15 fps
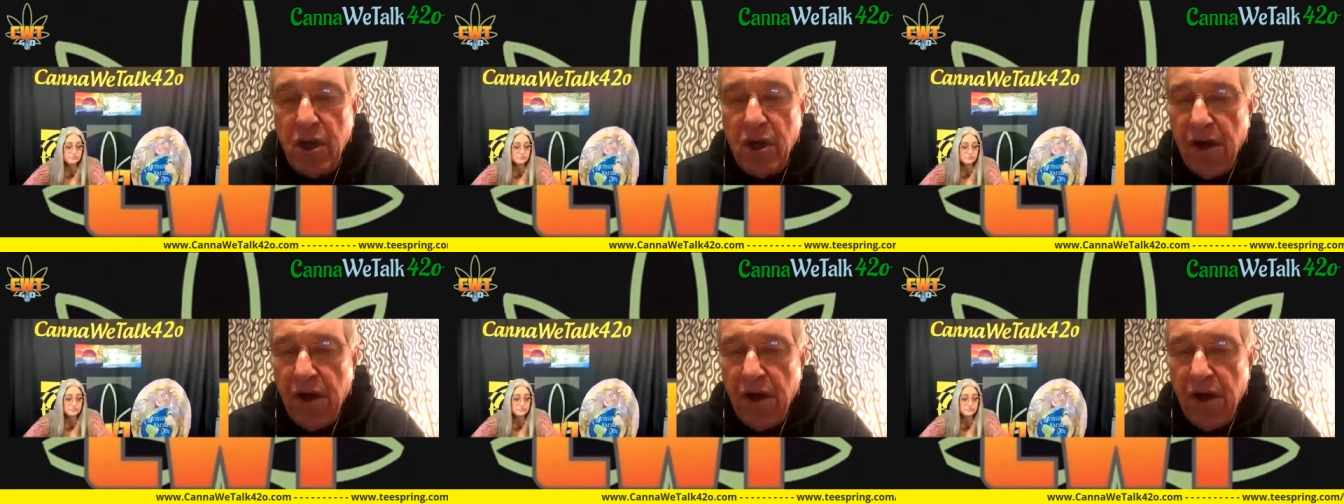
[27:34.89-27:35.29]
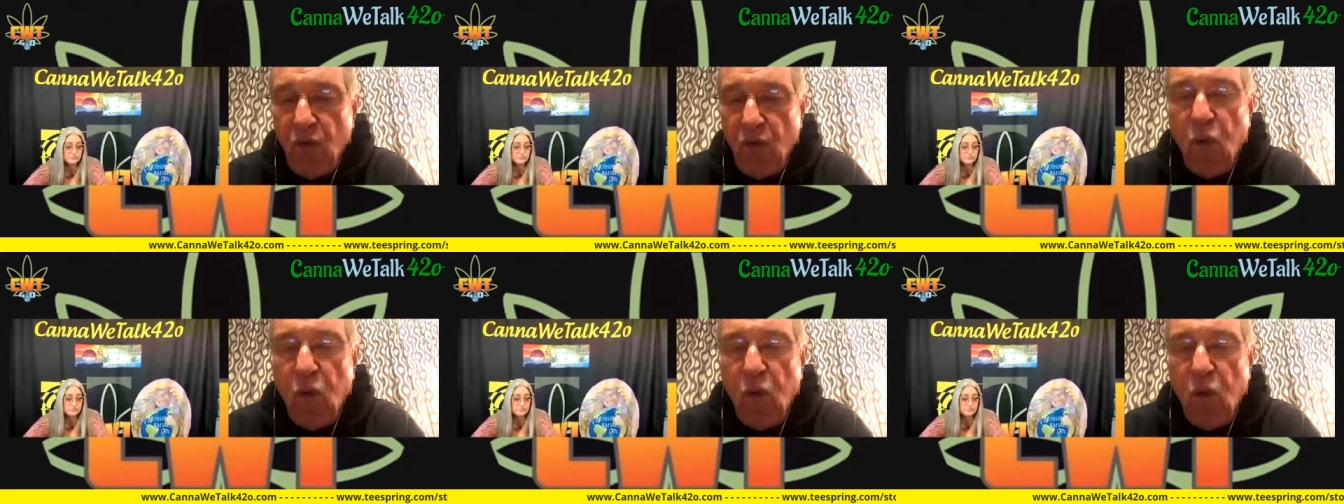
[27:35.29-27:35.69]
of
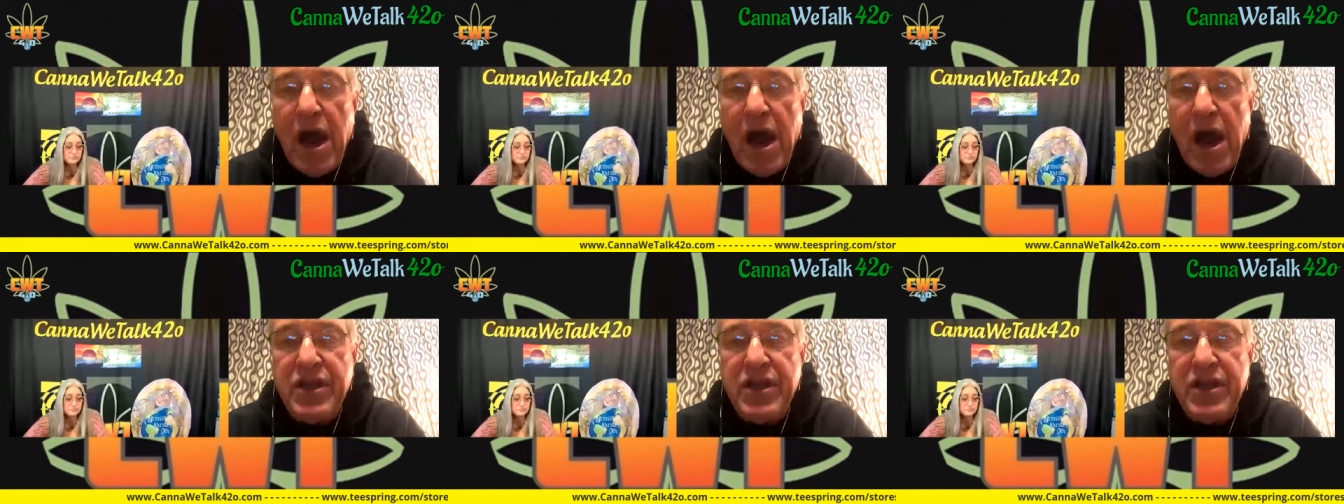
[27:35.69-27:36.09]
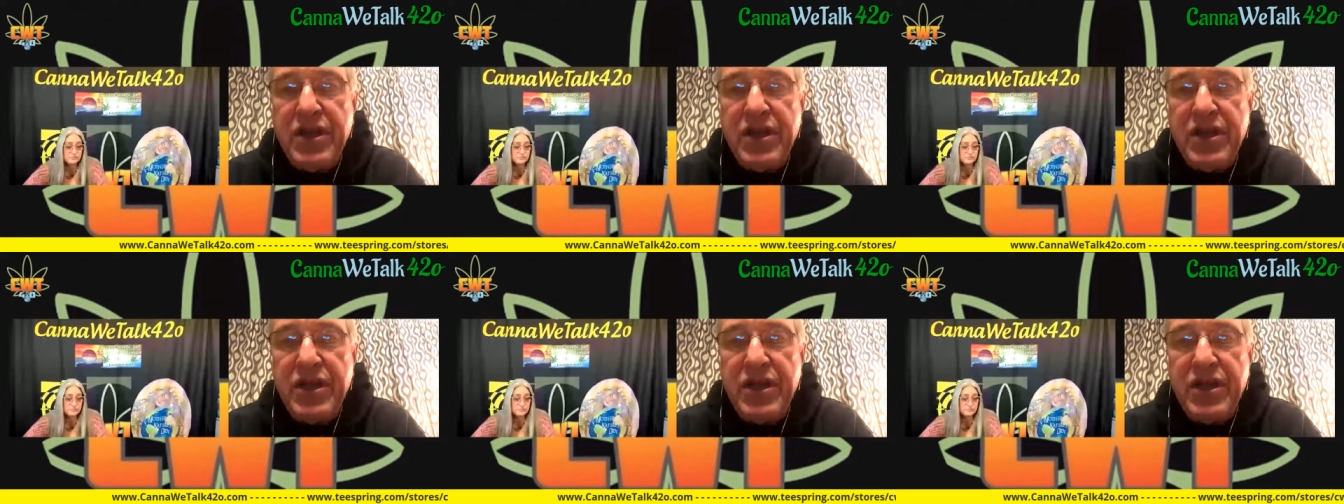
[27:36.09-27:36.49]
why they
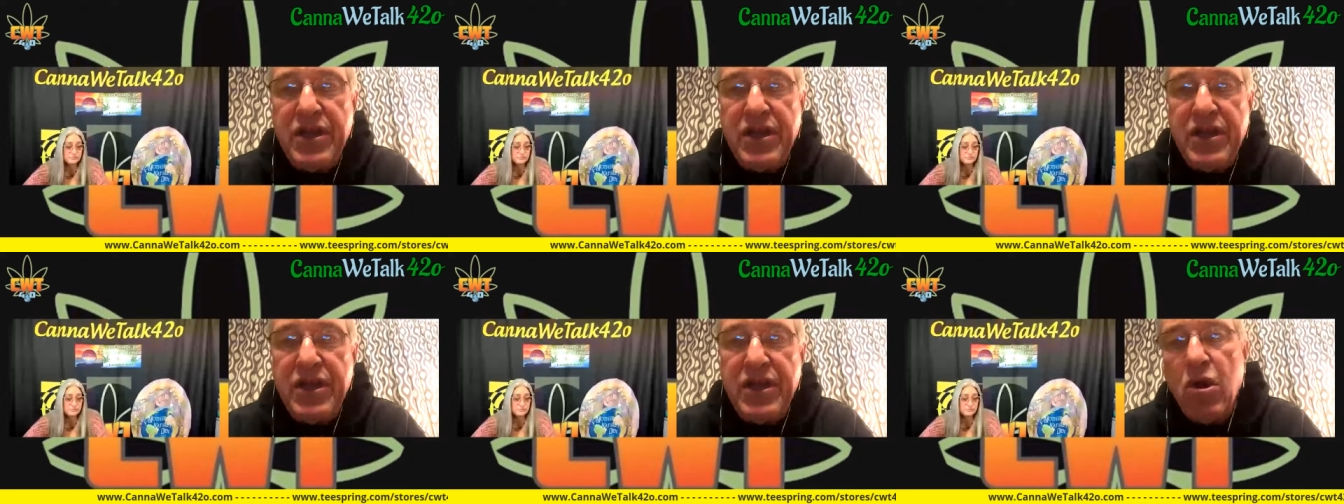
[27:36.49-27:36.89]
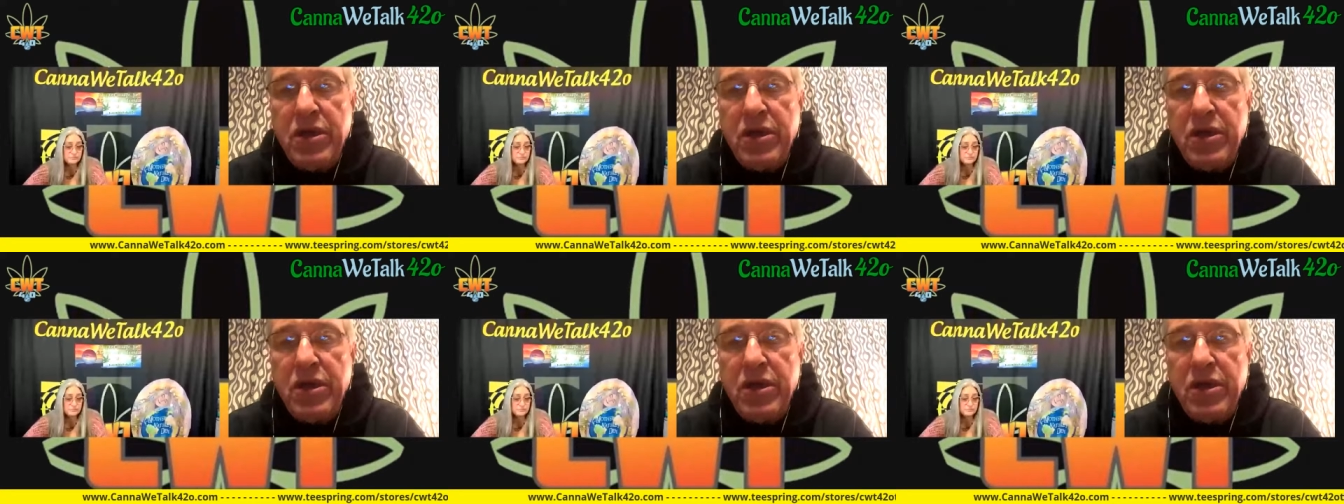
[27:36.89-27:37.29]
don't want
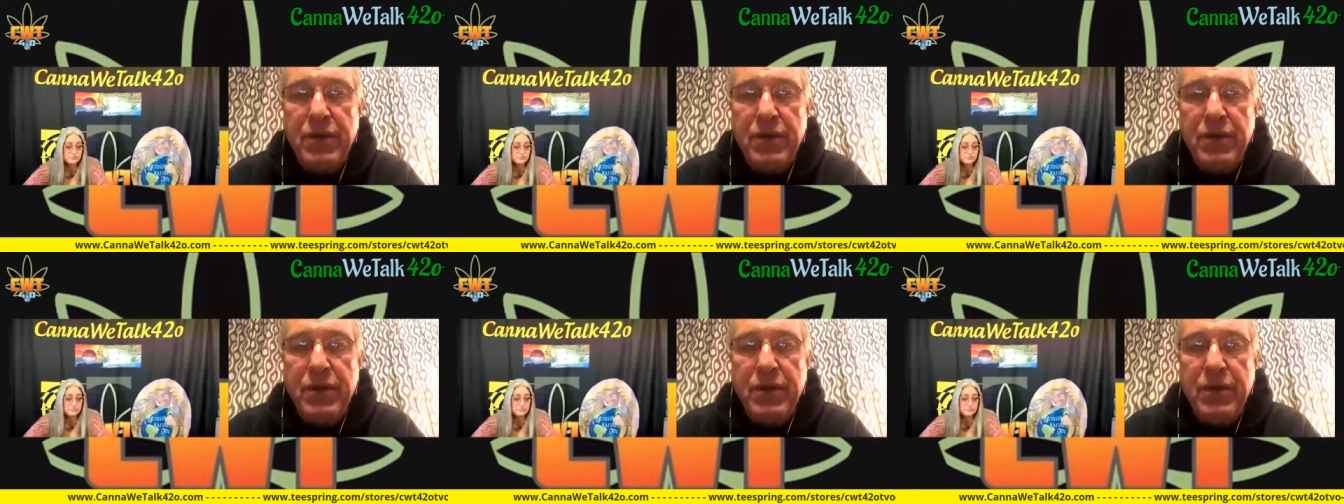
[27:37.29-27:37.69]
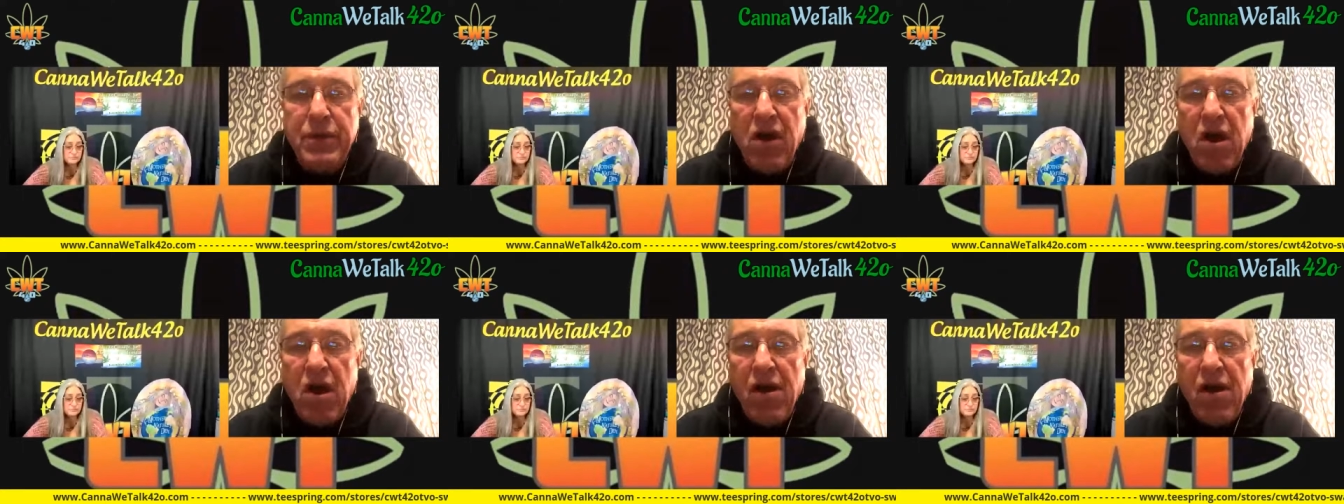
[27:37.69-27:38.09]
cannabis
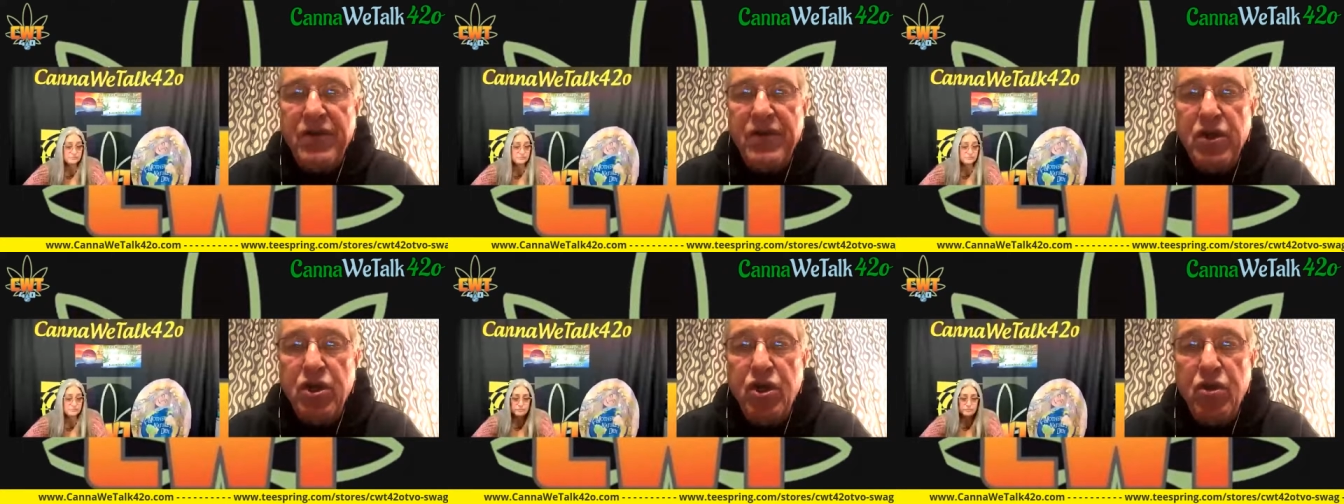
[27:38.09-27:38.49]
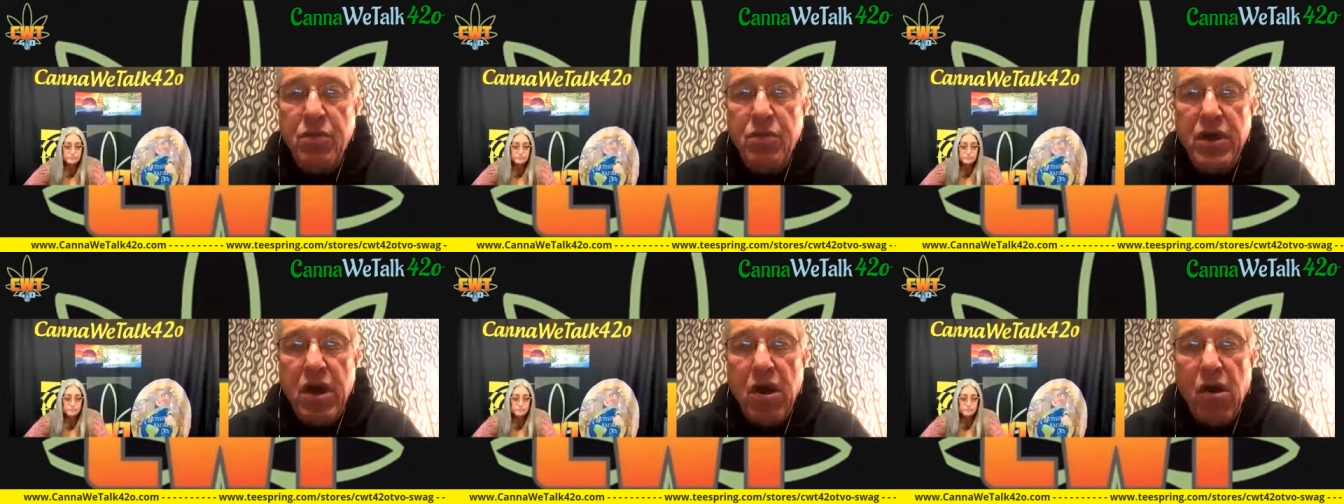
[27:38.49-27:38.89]
involved in
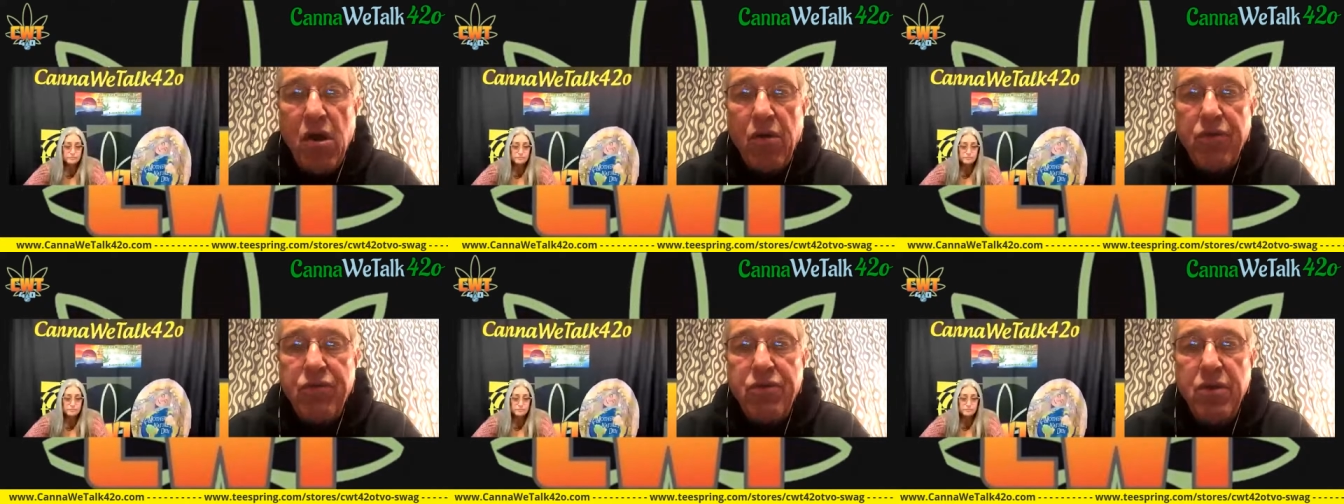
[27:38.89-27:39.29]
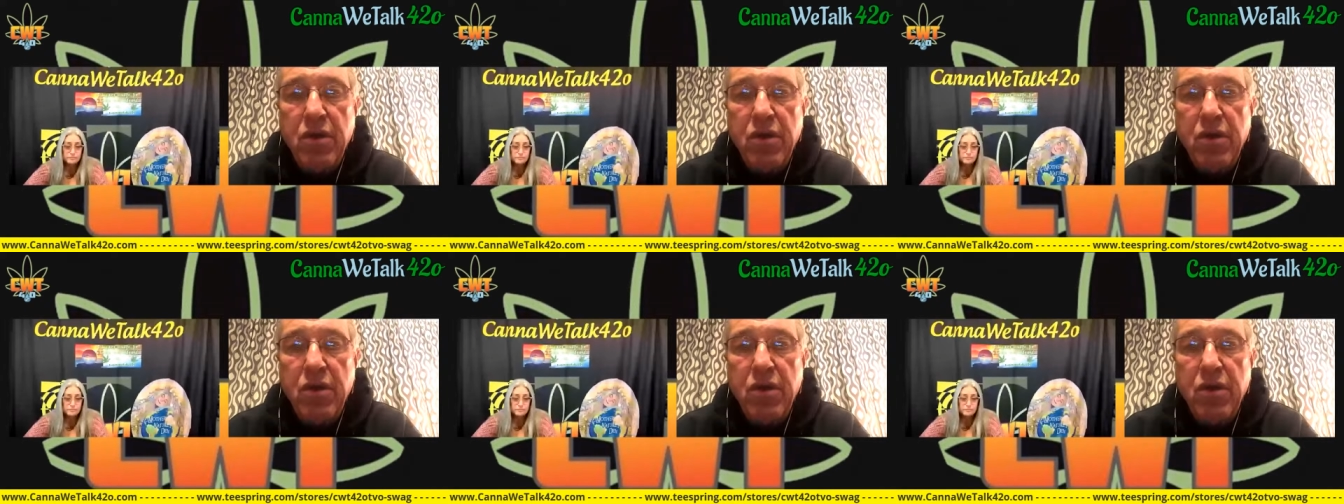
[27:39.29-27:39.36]
human health,